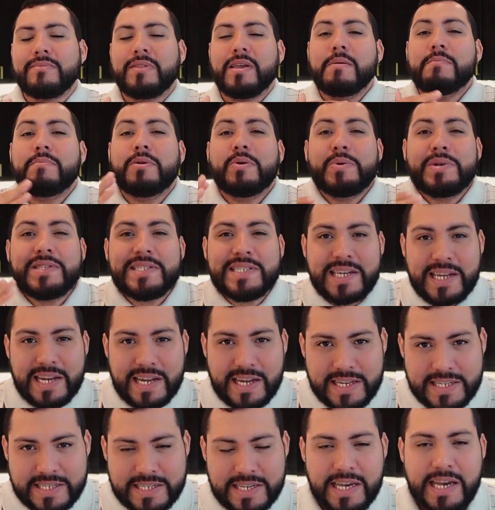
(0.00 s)
but we did
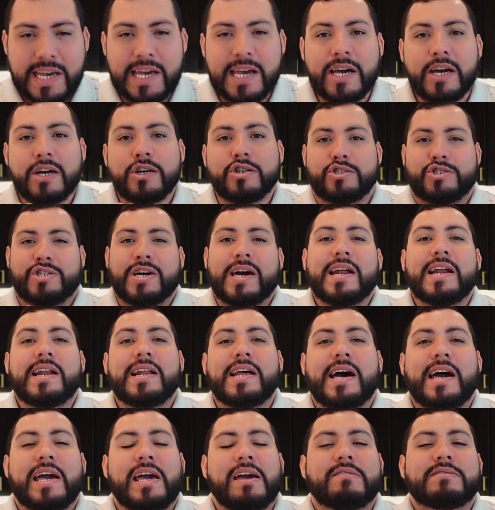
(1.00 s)
it. Chad and
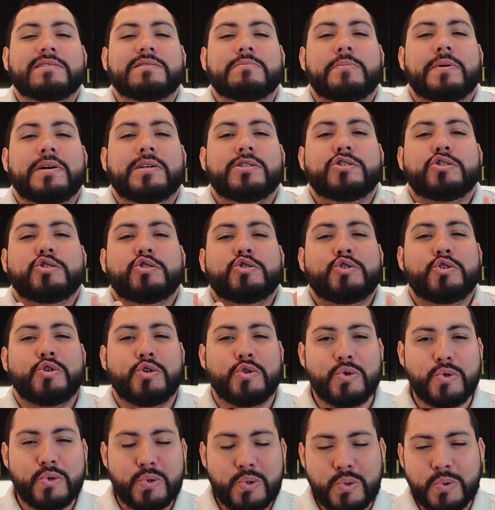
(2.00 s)
I have spent
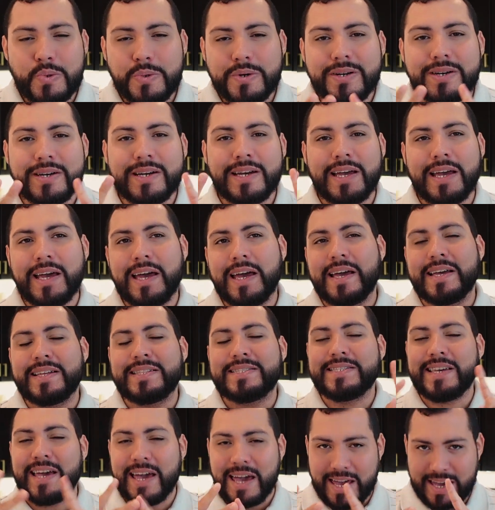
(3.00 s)
2
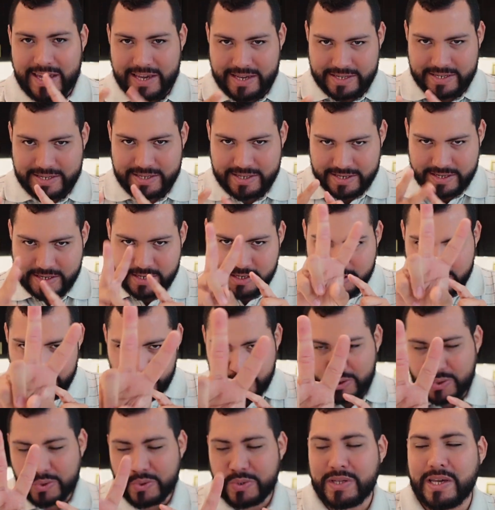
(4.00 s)
days.
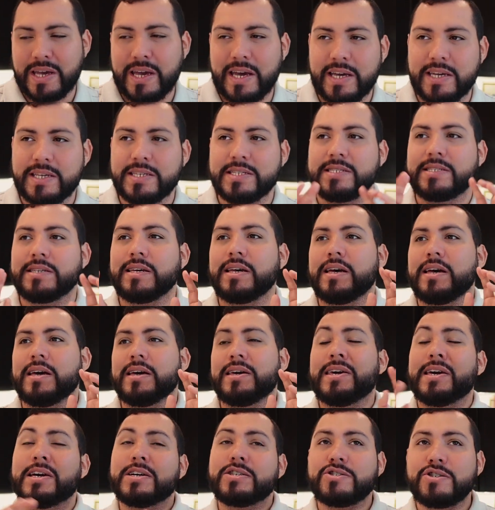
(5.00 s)

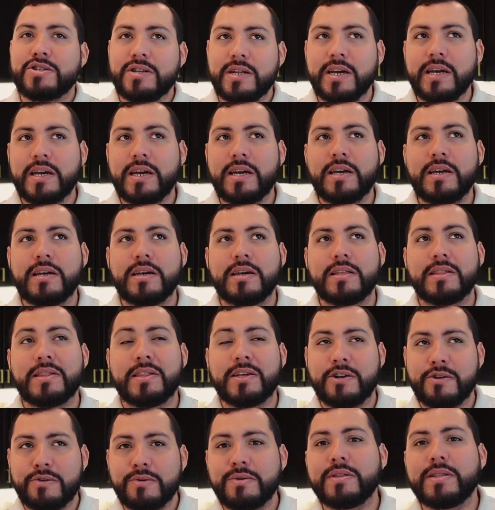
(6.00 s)
Yesterday,
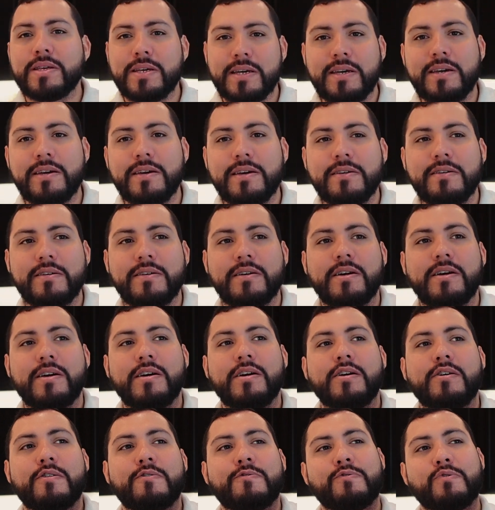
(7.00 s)
literally
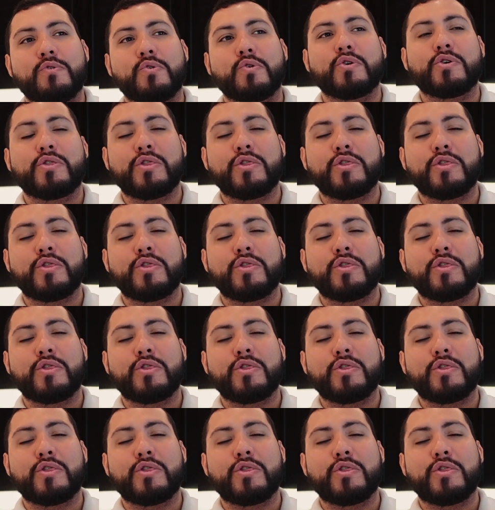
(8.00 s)
for